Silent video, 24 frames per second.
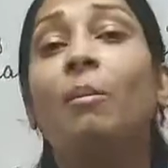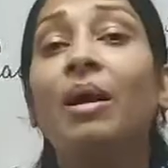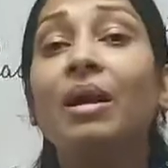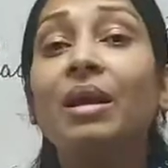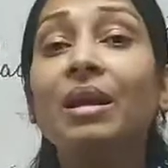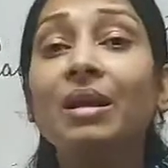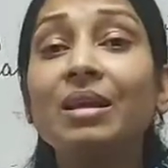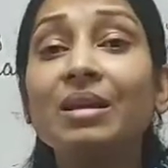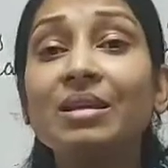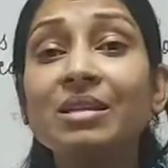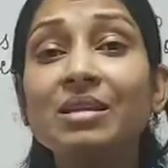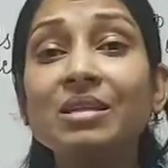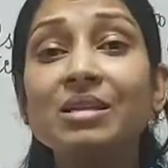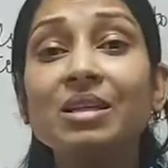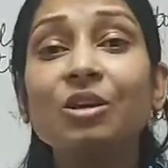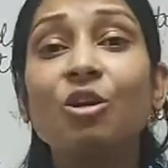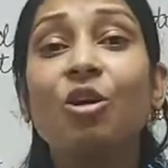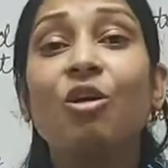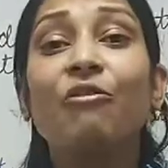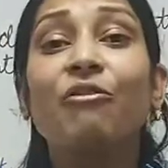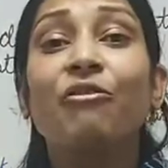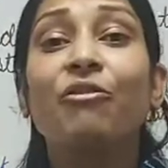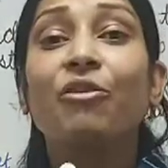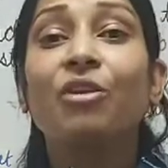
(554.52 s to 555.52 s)
but instead
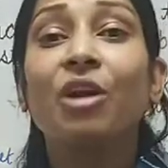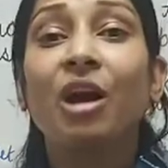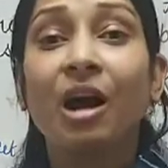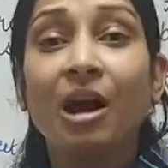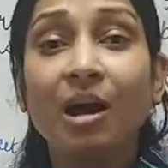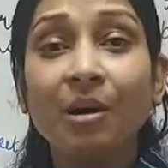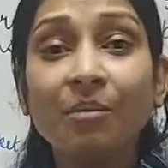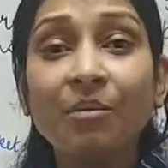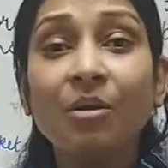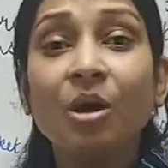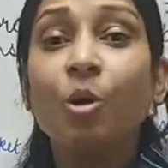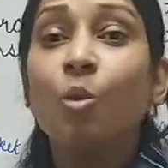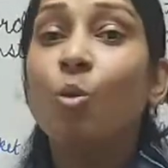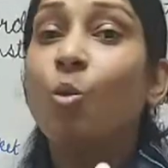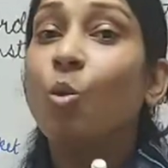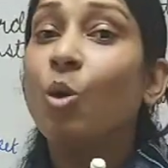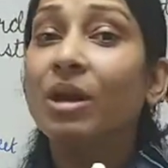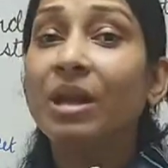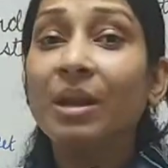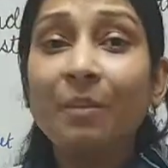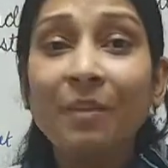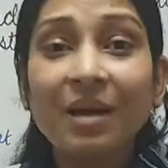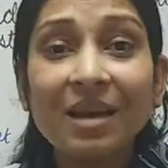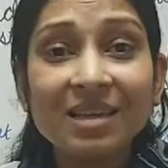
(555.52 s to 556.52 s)
of Ram, what
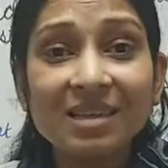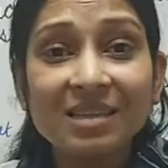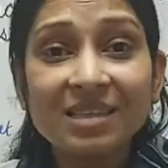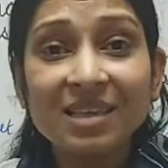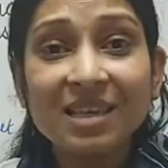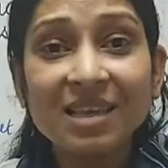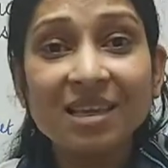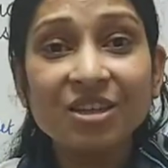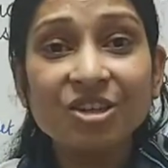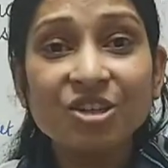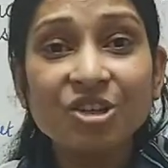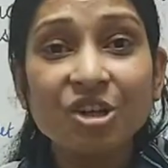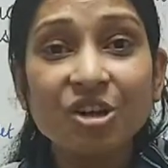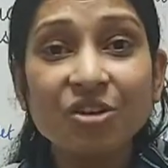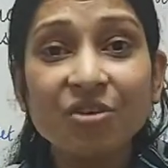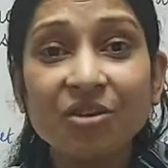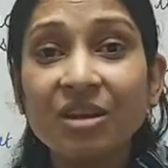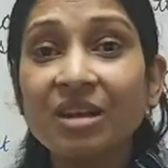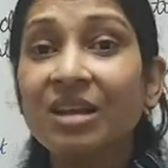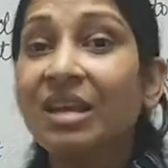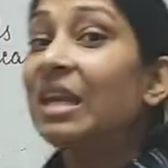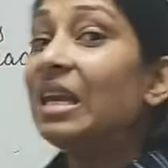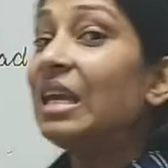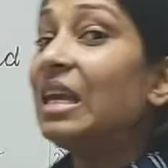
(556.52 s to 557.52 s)
am I saying,
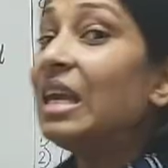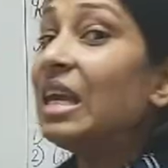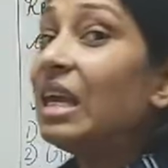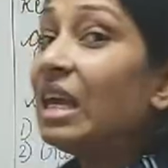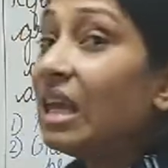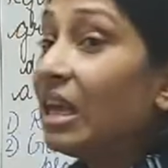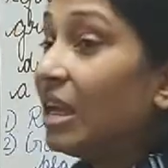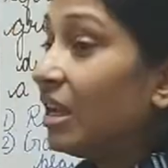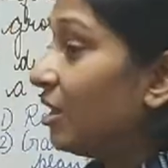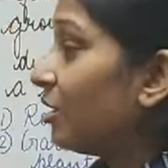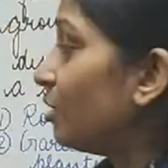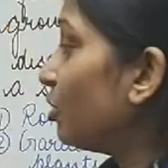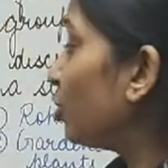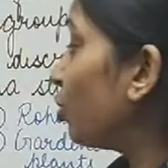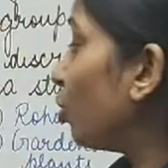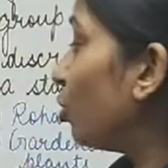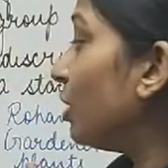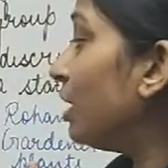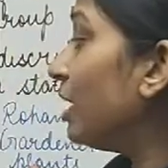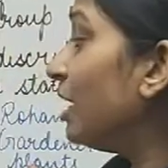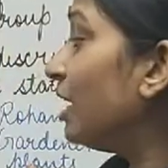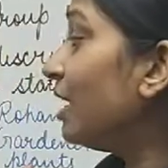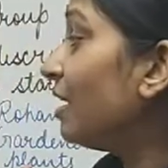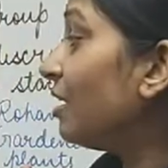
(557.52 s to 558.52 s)
children? He. So,
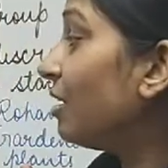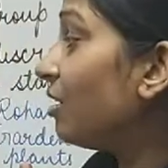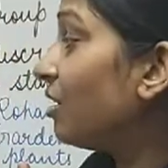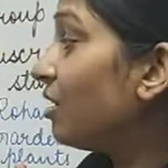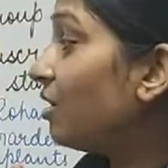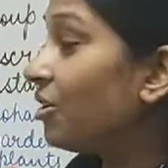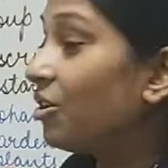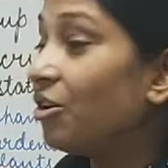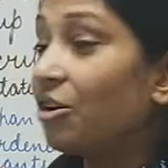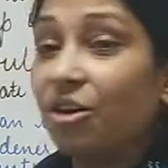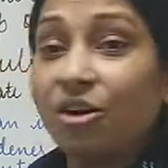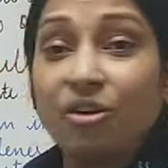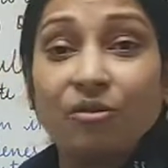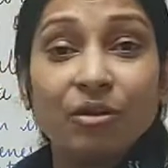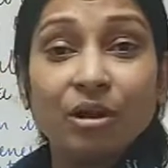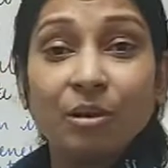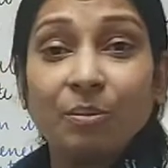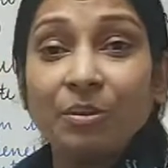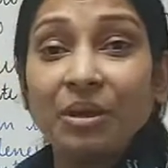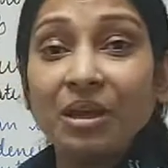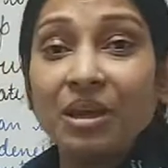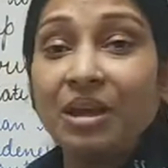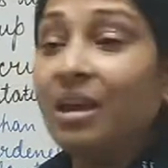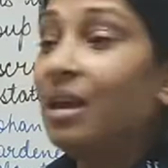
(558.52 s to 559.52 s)
he here will
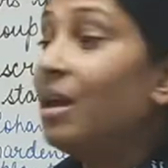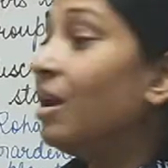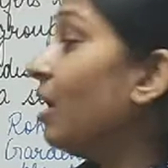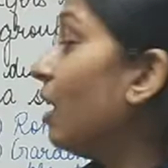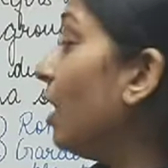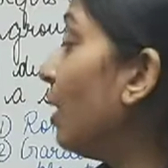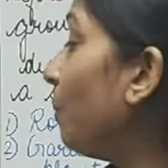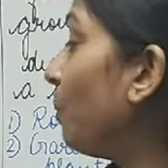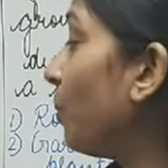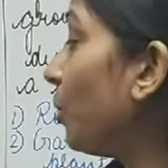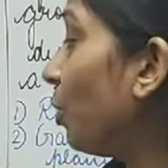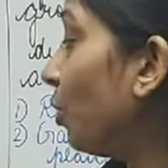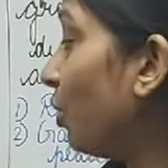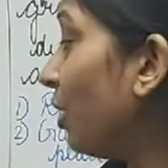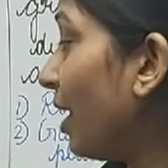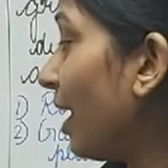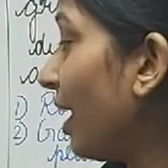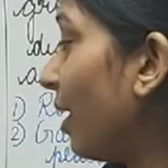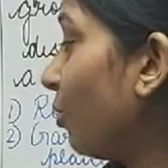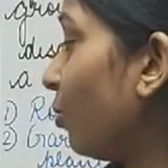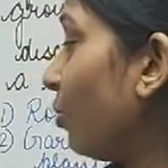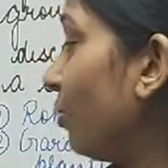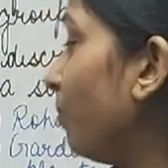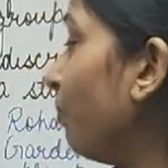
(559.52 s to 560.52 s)
be a
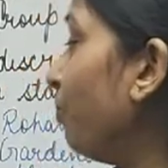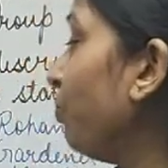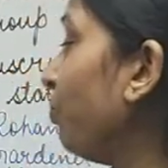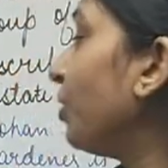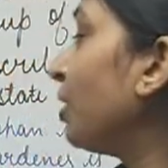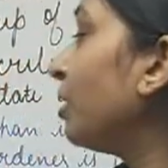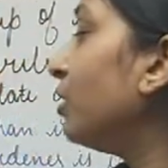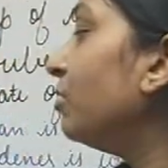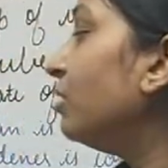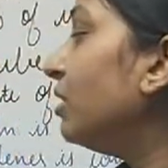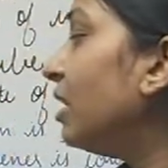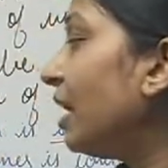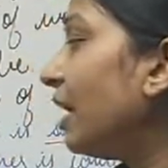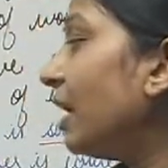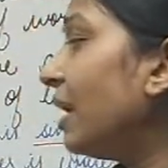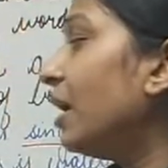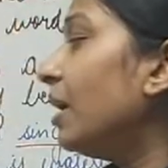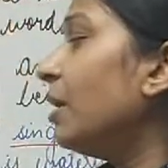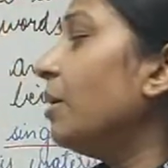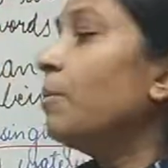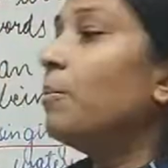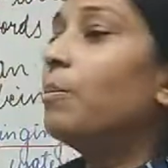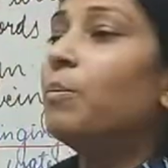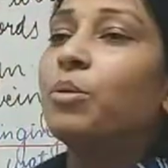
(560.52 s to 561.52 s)
pronoun.
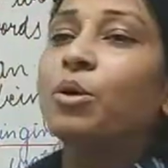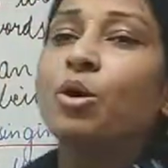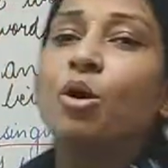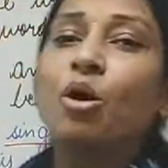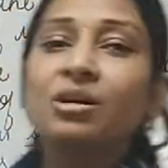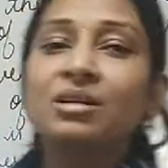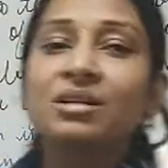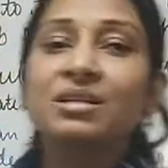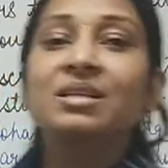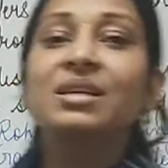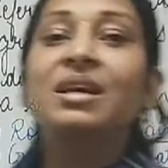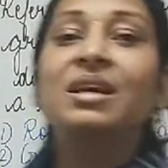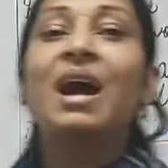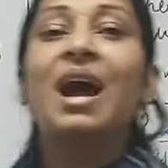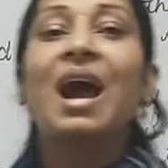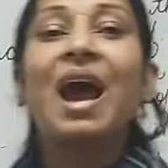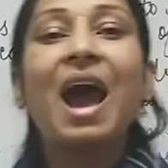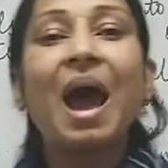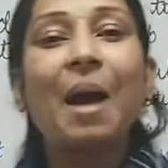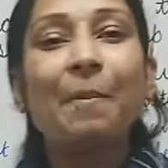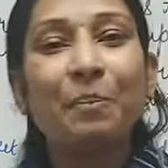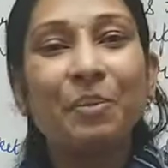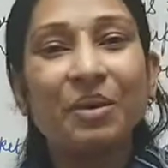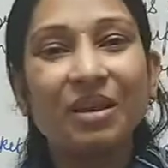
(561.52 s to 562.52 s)
They brought
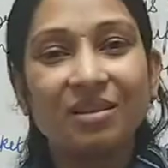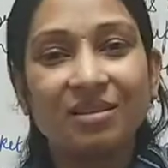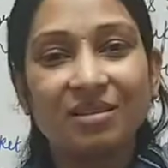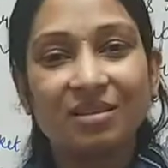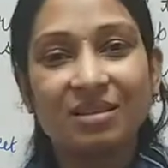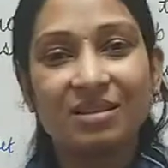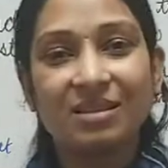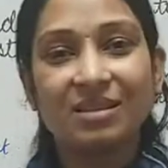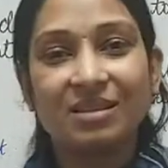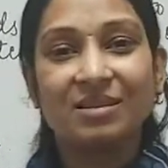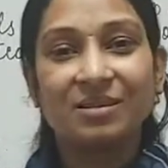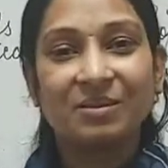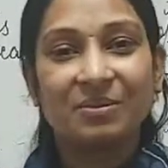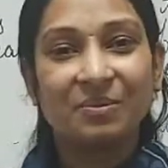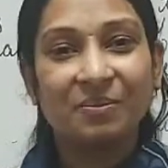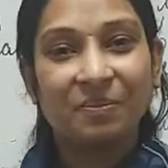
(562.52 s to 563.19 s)
apples.